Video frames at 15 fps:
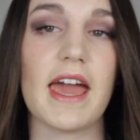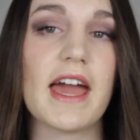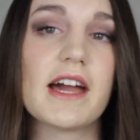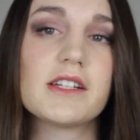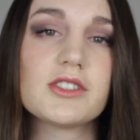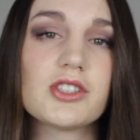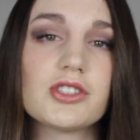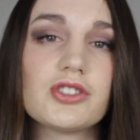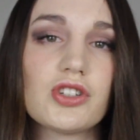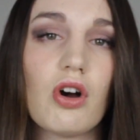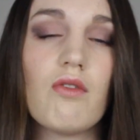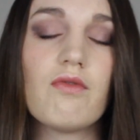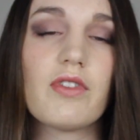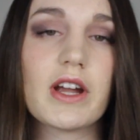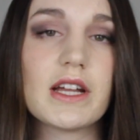And
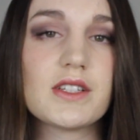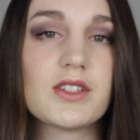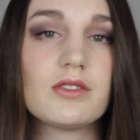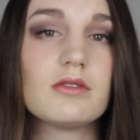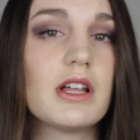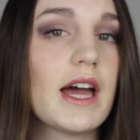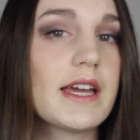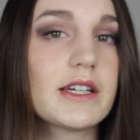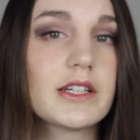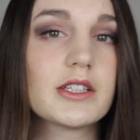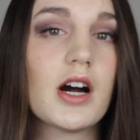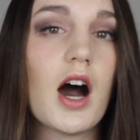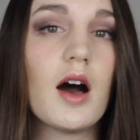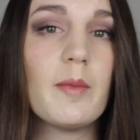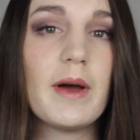don't forget to like,
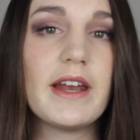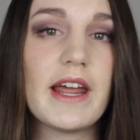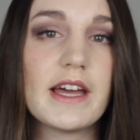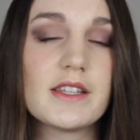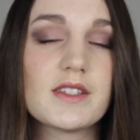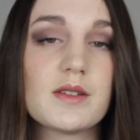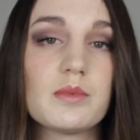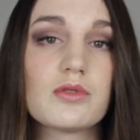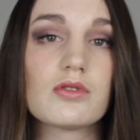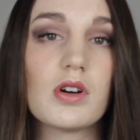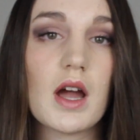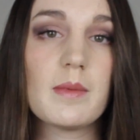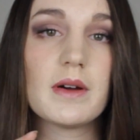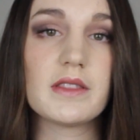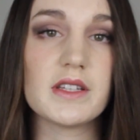comment, and
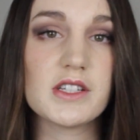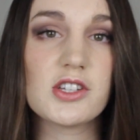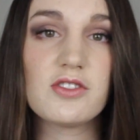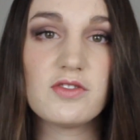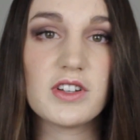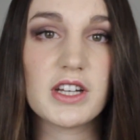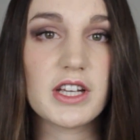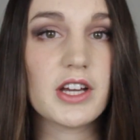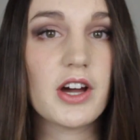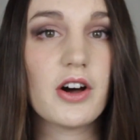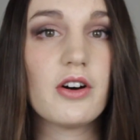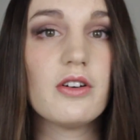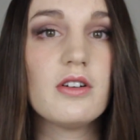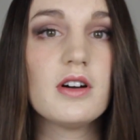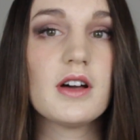subscribe on this
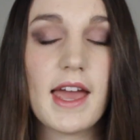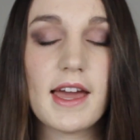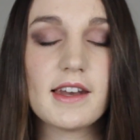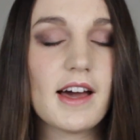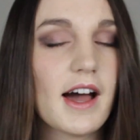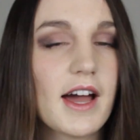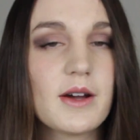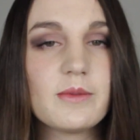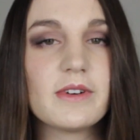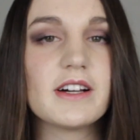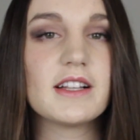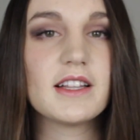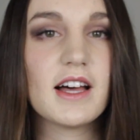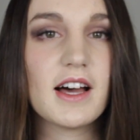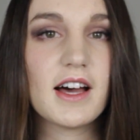video. And I
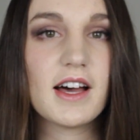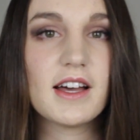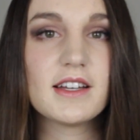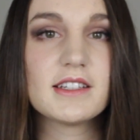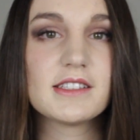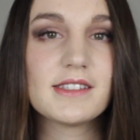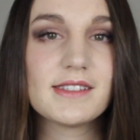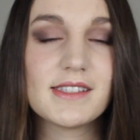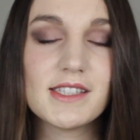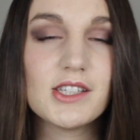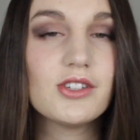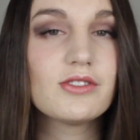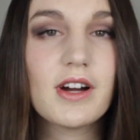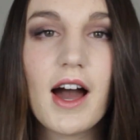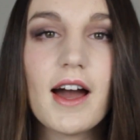will
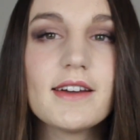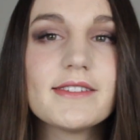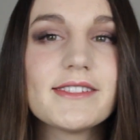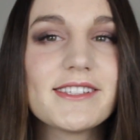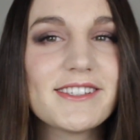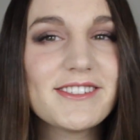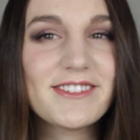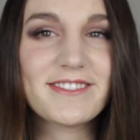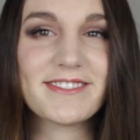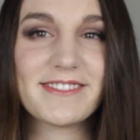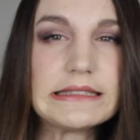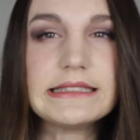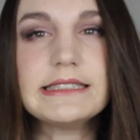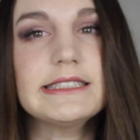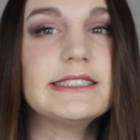see you guys soon.
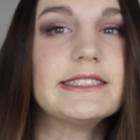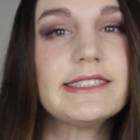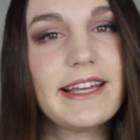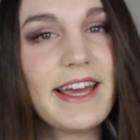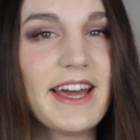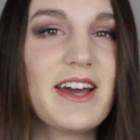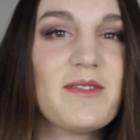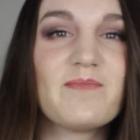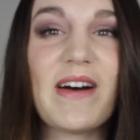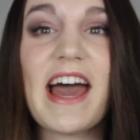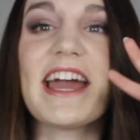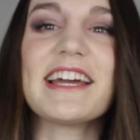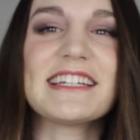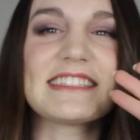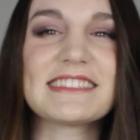
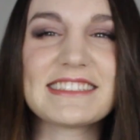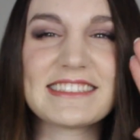Bye!